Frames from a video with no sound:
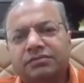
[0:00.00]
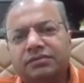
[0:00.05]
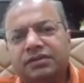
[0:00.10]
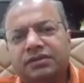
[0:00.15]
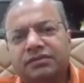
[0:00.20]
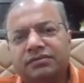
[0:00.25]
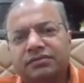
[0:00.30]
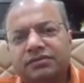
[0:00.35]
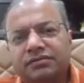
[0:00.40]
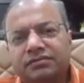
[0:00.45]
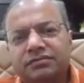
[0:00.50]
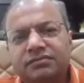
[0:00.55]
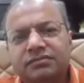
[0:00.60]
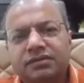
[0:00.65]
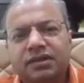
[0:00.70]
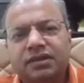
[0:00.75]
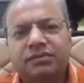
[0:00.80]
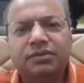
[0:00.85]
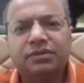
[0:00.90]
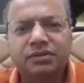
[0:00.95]
They were
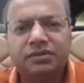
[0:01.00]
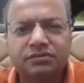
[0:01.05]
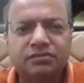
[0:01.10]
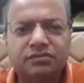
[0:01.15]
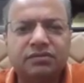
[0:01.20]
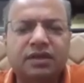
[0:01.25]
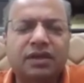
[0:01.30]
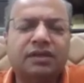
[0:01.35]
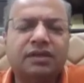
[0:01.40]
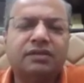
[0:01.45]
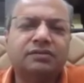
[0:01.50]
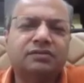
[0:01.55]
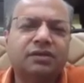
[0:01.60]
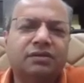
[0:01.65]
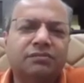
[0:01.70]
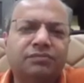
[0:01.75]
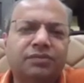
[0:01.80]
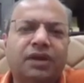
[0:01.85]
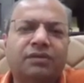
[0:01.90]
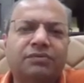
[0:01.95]
able to get
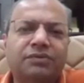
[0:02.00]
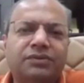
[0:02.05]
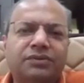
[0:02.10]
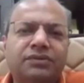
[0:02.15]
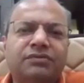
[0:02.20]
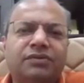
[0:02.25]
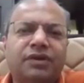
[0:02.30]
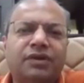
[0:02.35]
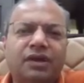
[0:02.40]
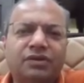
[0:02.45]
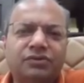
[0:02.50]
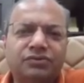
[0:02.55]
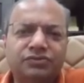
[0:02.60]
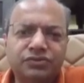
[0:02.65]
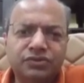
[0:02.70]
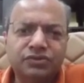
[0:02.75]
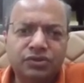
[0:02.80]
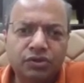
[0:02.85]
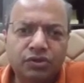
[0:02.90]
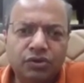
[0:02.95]
some parameter
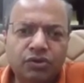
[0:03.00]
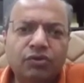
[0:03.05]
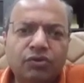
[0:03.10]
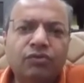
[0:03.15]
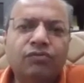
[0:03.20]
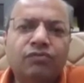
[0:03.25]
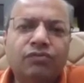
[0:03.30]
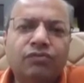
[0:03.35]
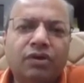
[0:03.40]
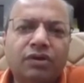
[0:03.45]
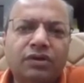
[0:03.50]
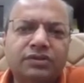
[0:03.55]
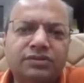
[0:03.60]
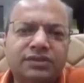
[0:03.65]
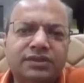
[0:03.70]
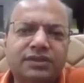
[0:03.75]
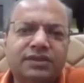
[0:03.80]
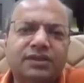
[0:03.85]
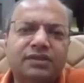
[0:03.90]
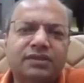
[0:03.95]
values for a
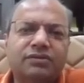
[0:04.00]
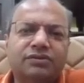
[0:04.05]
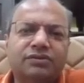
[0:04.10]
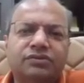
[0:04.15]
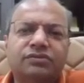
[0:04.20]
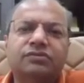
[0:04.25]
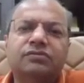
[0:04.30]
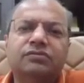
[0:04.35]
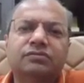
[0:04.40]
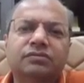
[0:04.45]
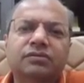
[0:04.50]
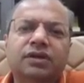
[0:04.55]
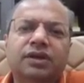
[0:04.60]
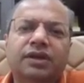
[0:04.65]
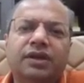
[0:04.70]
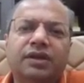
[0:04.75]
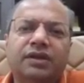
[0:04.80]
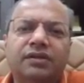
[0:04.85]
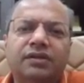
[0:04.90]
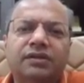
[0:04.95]
city or 2
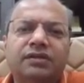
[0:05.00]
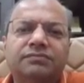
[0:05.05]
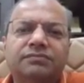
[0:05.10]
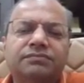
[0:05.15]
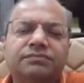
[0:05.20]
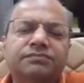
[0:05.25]
correctly.